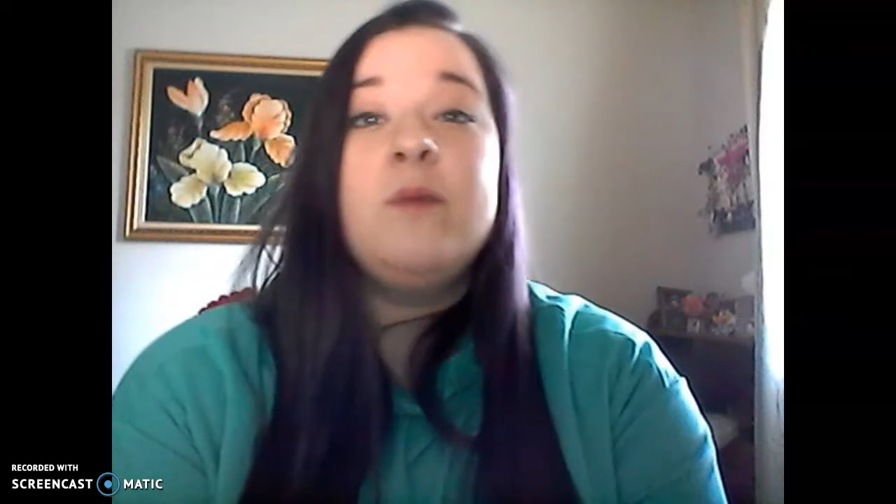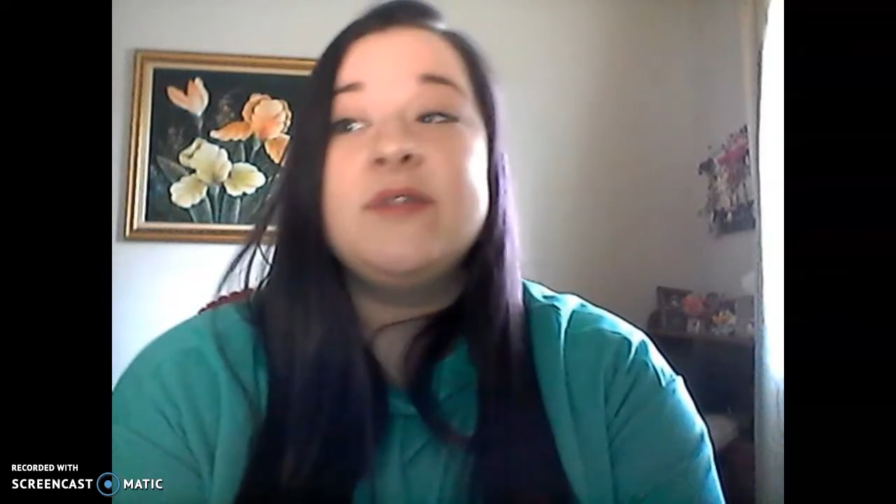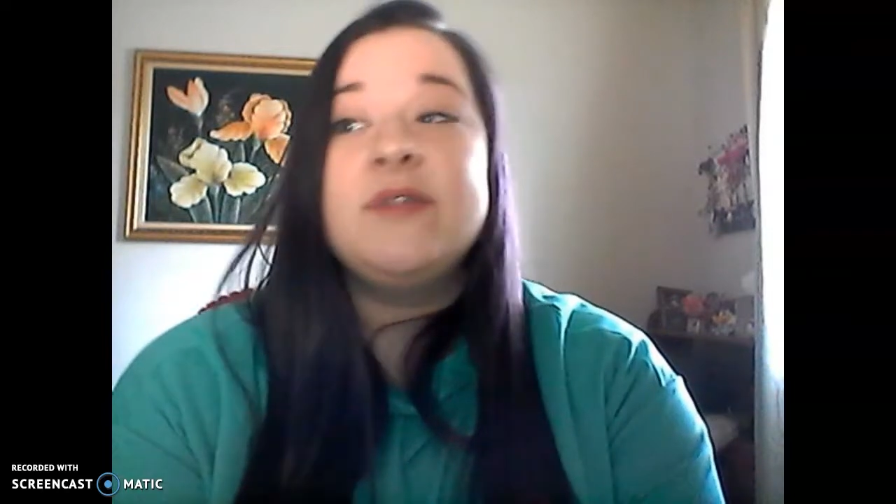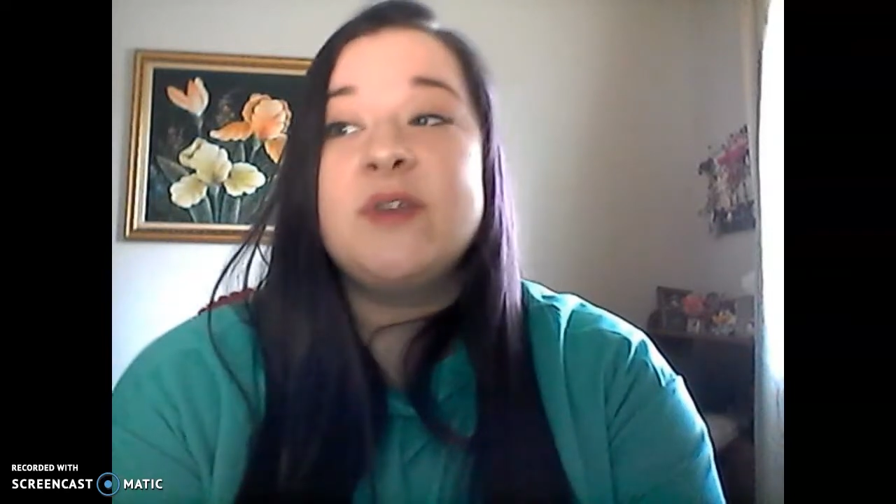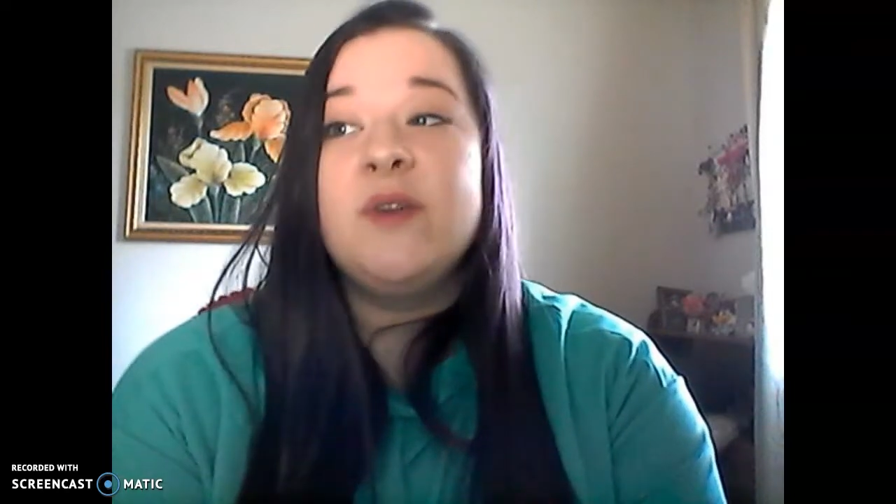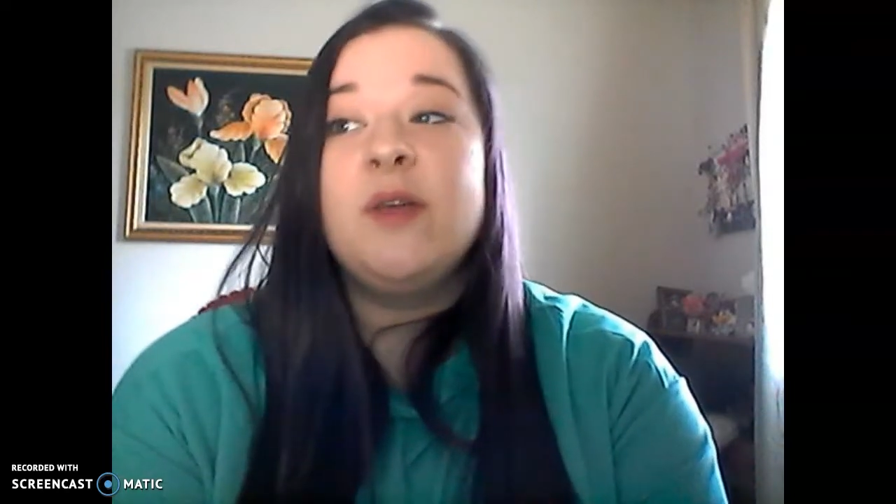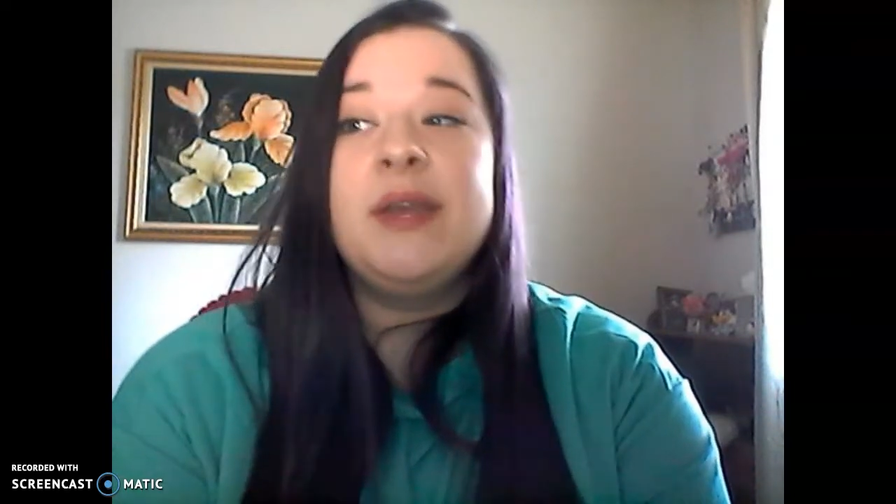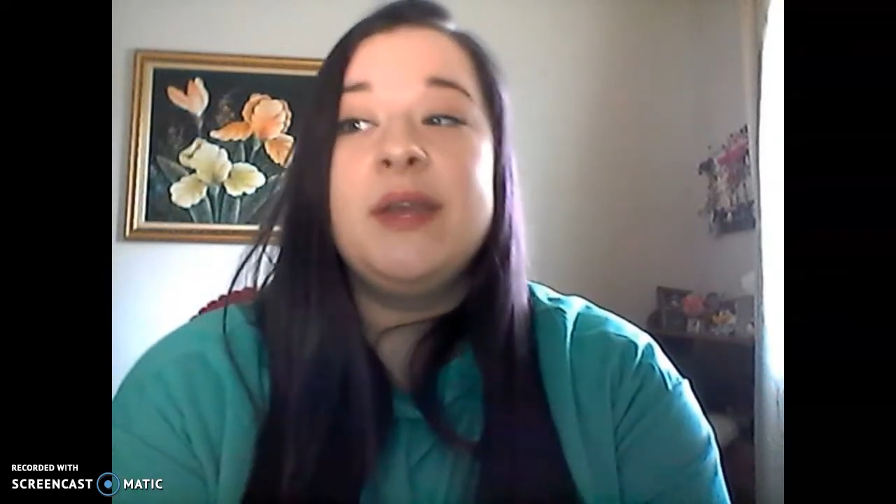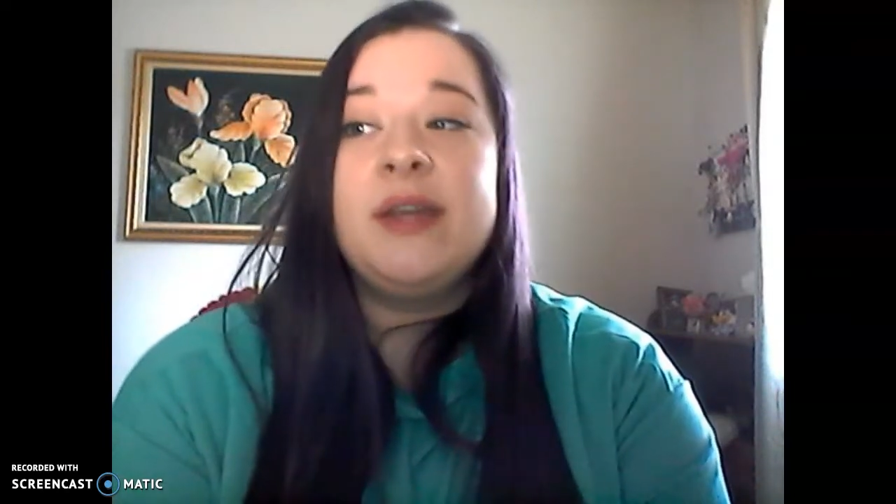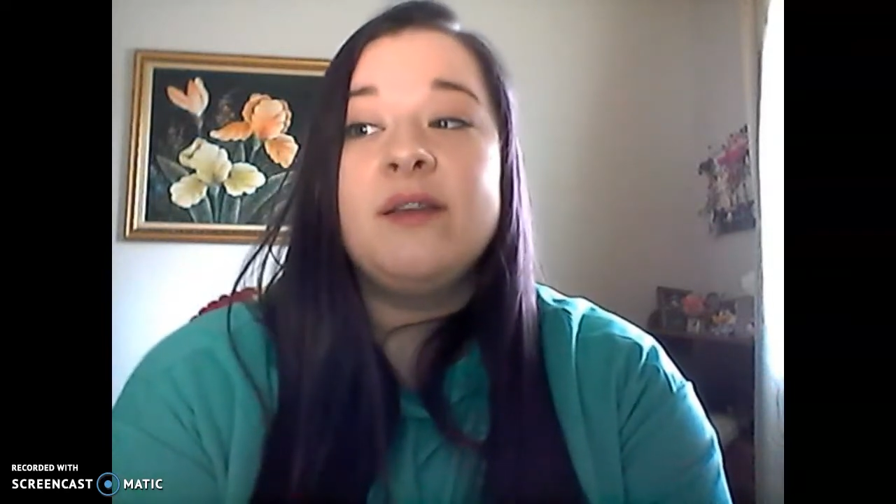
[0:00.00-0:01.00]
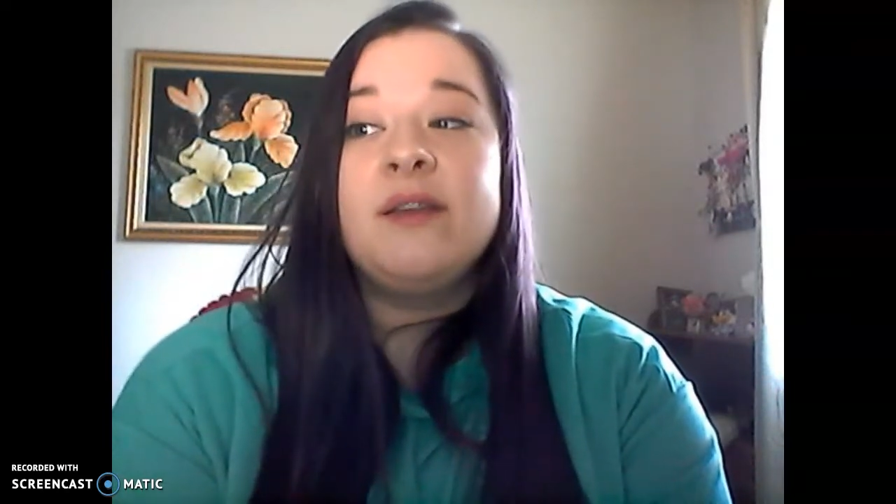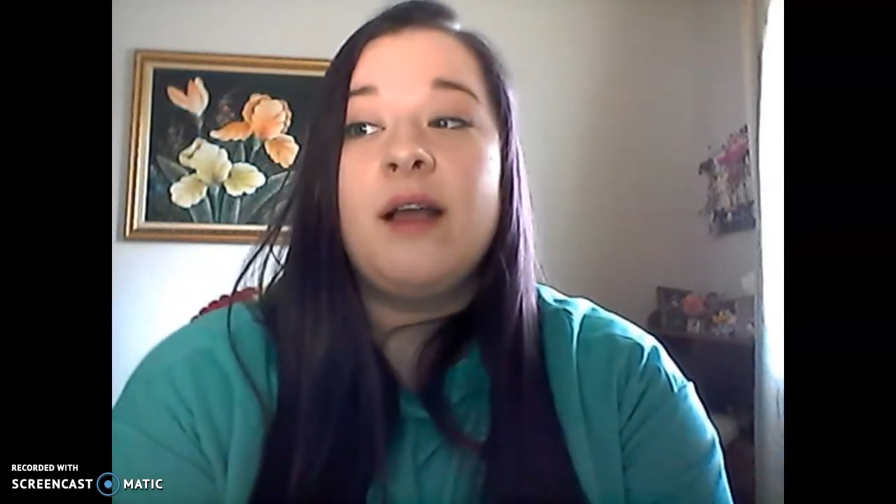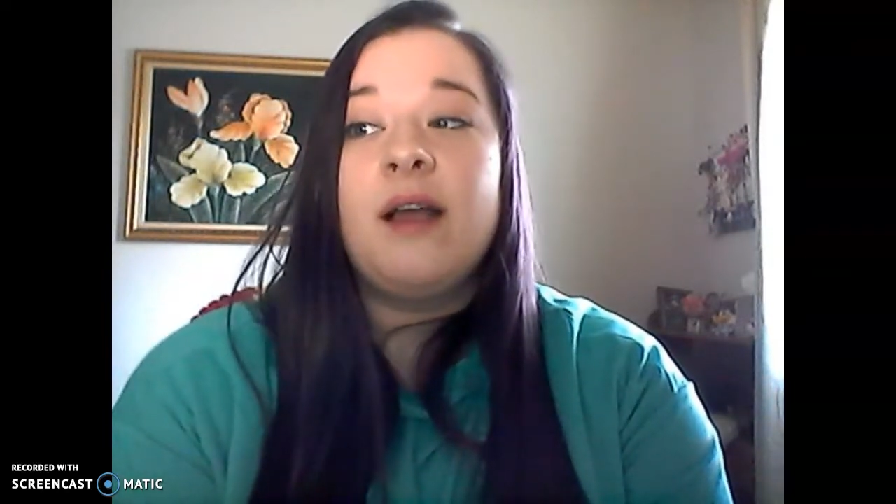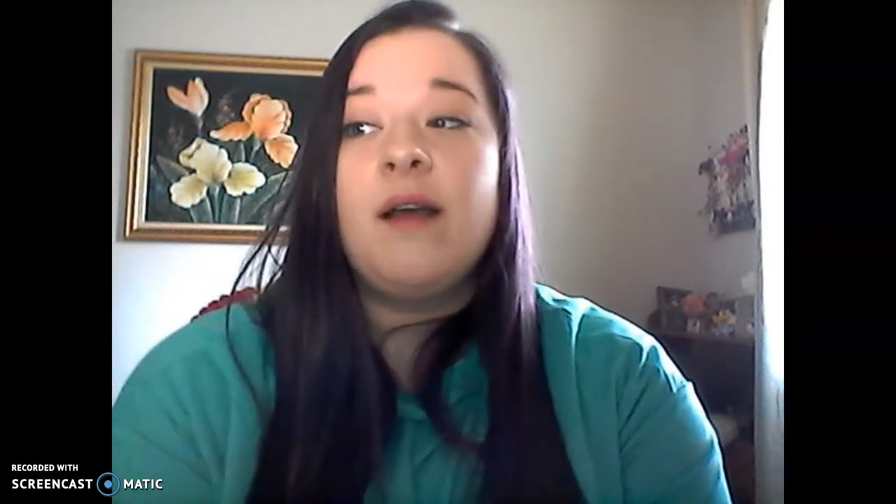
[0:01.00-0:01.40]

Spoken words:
If so, there'll be another